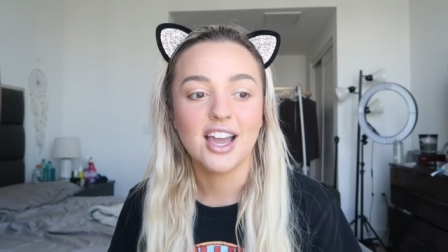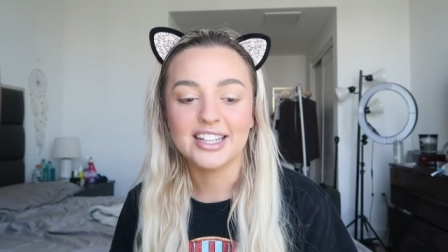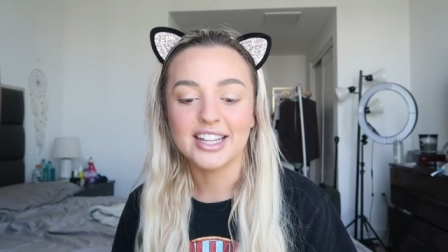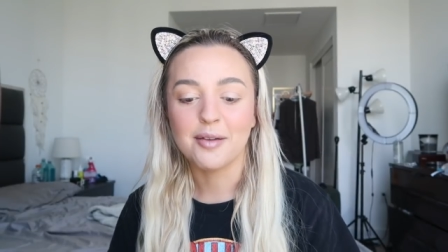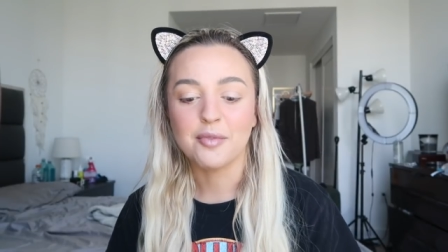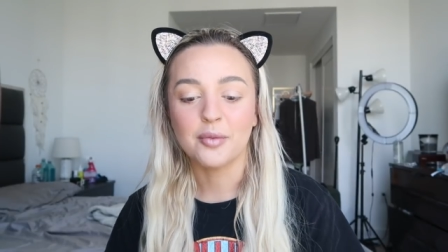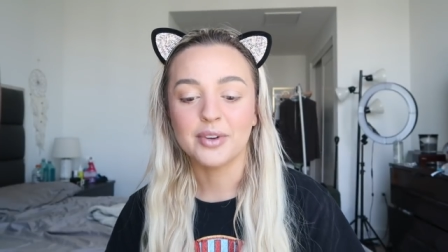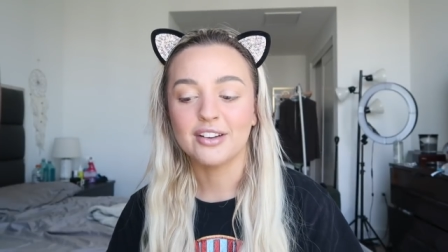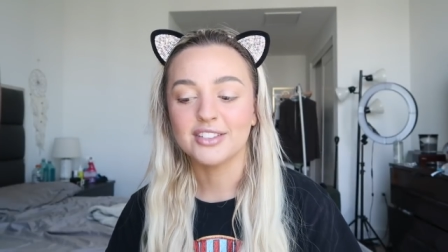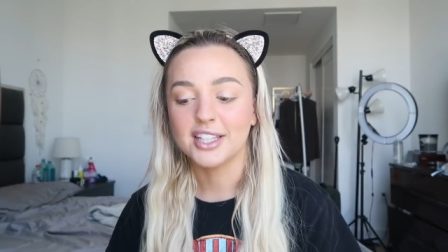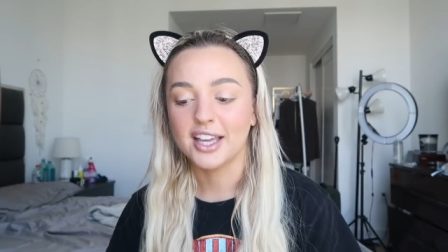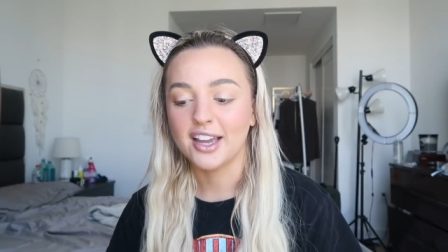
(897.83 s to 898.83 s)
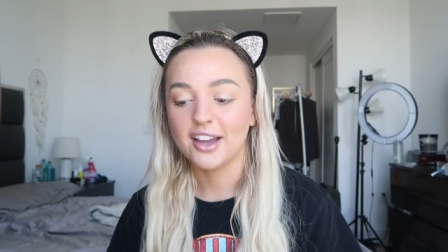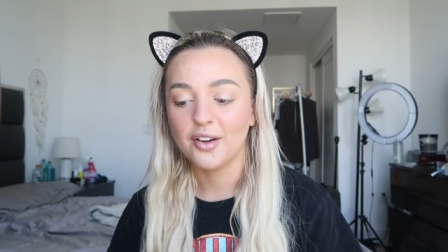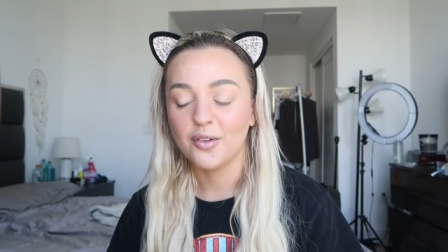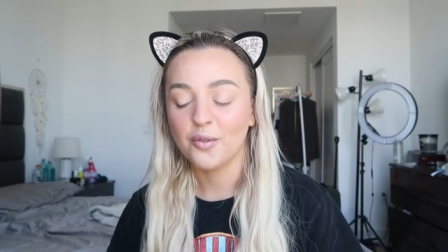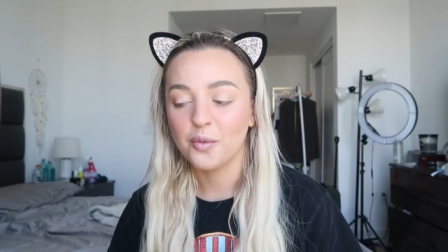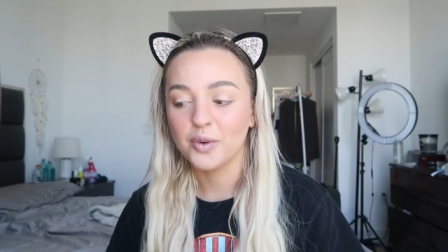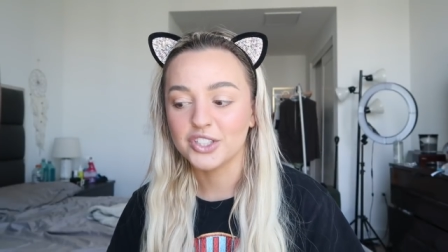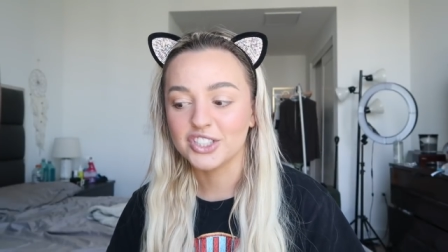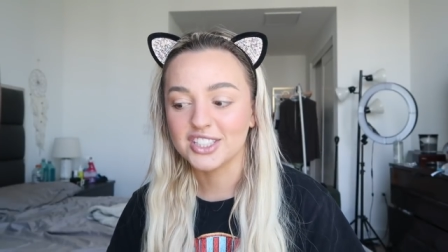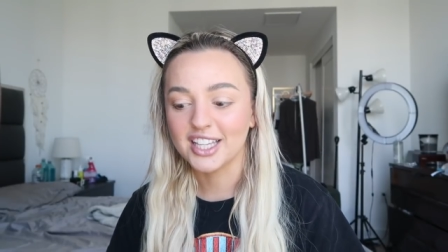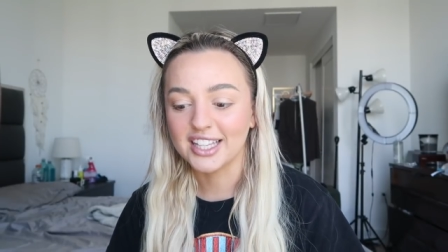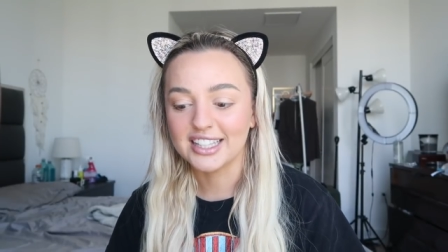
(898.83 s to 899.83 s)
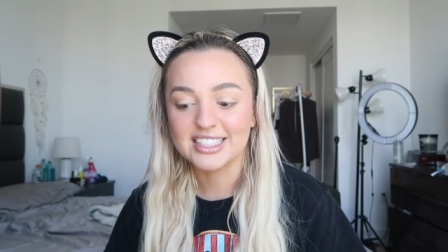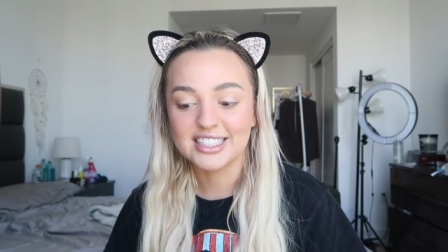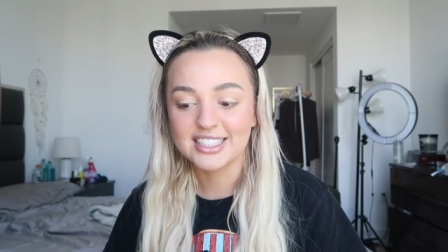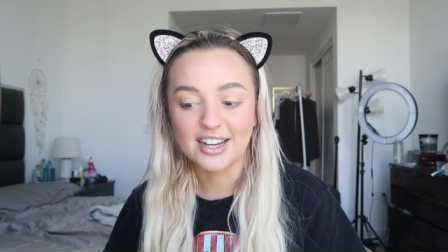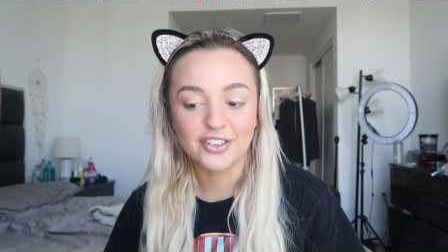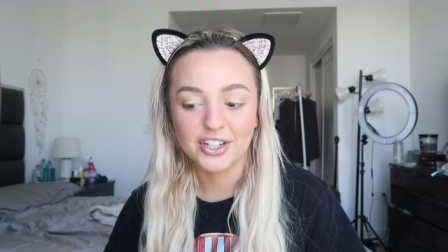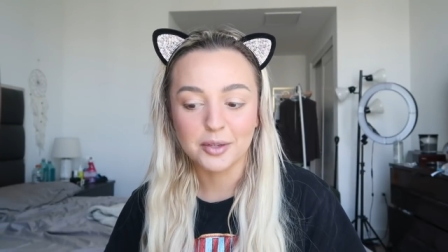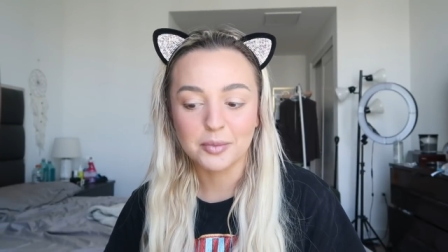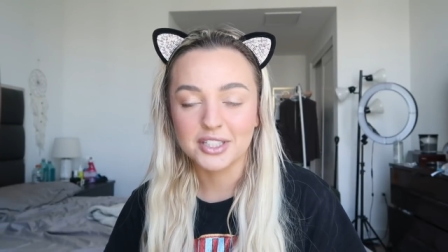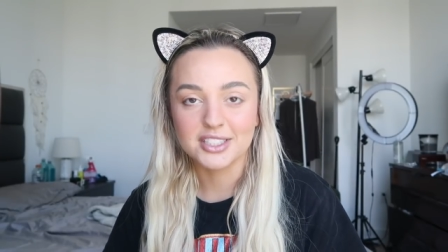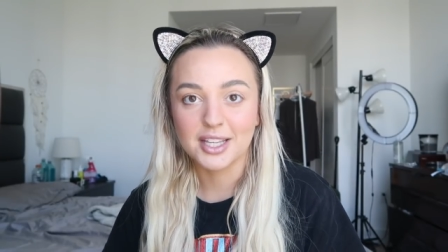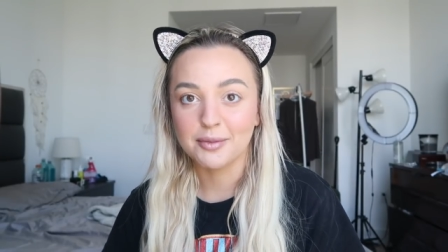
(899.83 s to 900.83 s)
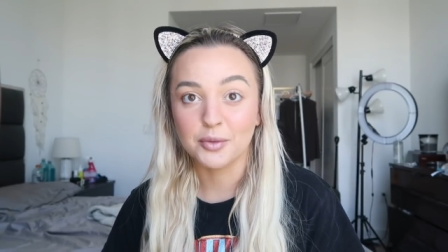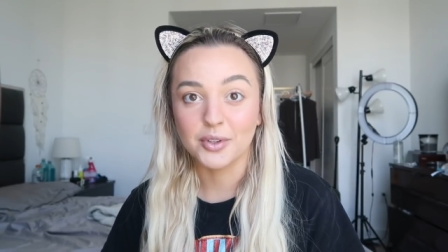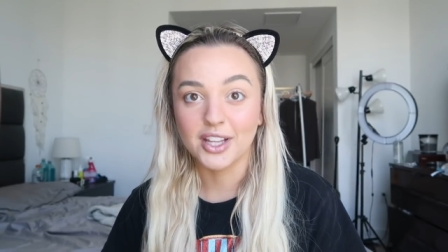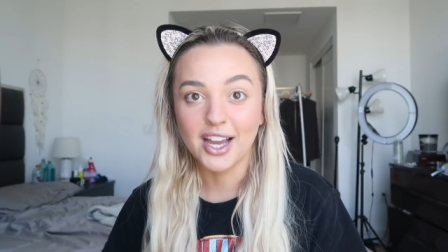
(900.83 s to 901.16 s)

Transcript: In that moment I was like, we're just like, this is never going to be the same in real